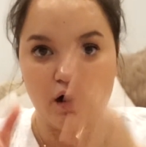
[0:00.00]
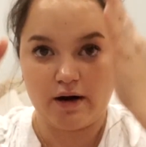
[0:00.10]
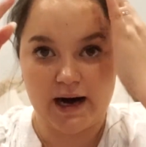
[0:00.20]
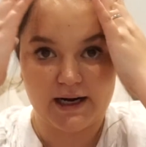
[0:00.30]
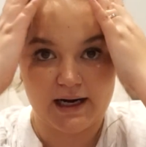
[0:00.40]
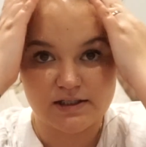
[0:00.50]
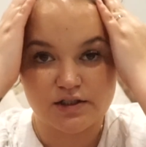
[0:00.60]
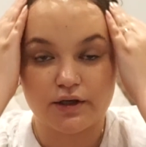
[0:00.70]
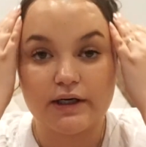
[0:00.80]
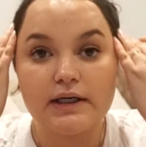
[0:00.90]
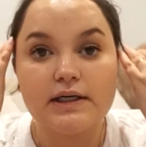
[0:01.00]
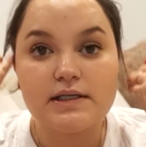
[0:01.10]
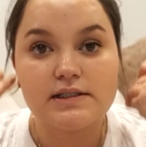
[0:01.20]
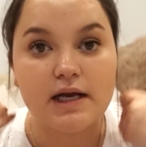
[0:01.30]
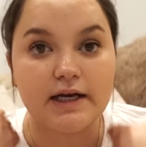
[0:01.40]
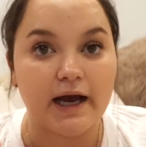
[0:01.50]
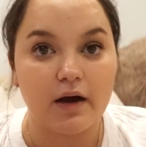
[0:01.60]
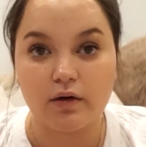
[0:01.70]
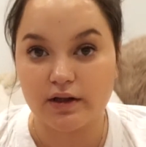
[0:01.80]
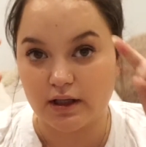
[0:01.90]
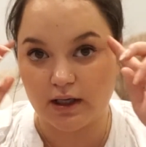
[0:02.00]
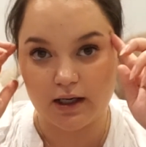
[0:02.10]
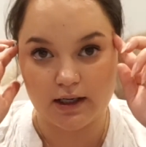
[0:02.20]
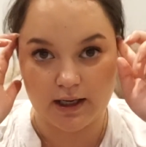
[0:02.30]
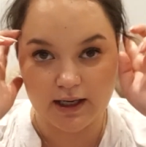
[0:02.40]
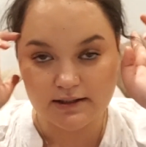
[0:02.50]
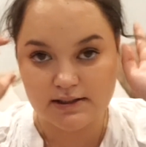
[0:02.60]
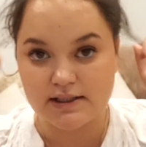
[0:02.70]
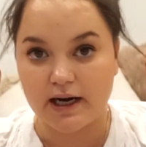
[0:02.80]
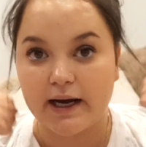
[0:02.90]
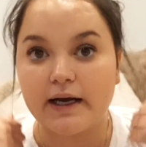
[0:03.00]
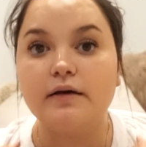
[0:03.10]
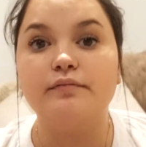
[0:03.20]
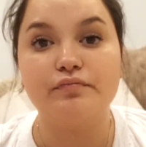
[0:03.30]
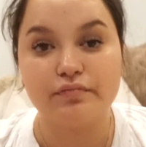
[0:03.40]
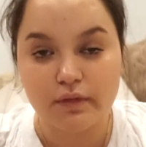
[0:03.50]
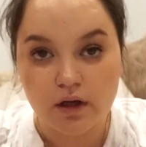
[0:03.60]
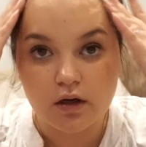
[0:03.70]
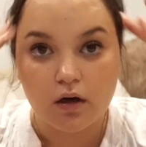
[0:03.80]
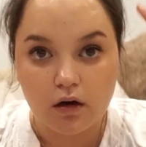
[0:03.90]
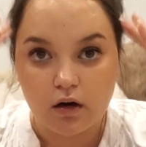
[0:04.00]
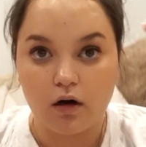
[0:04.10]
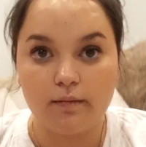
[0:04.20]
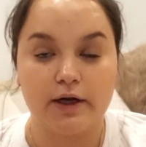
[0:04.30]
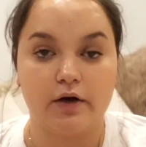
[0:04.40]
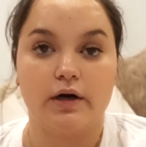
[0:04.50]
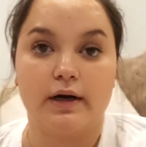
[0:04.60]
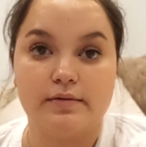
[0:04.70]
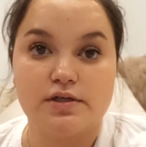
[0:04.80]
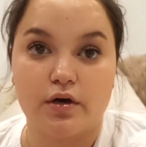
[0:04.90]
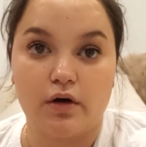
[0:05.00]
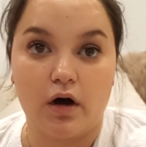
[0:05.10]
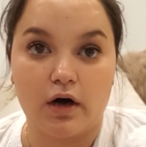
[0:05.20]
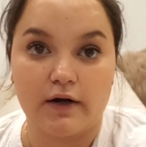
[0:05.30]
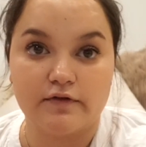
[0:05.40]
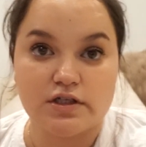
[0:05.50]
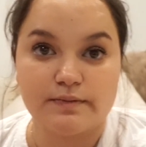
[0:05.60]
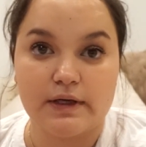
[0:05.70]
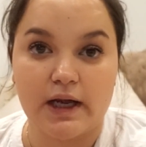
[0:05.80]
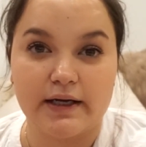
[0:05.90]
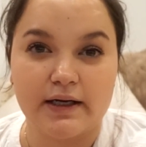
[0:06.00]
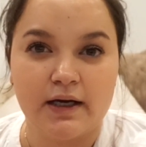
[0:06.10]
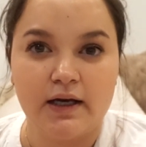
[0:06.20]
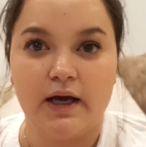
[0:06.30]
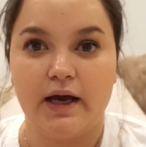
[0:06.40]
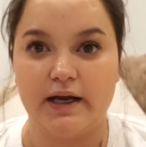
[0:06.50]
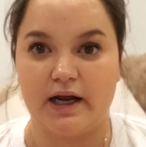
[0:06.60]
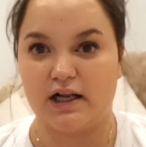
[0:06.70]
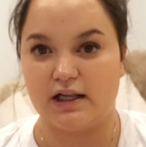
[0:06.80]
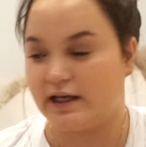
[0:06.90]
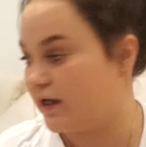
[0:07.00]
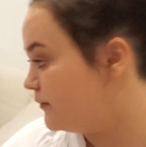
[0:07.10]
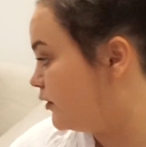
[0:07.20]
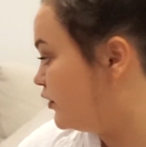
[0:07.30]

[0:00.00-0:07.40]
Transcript: Alright guys, so it is now the next day. Oh my god, I'm so hot. I've just been like in a cleaning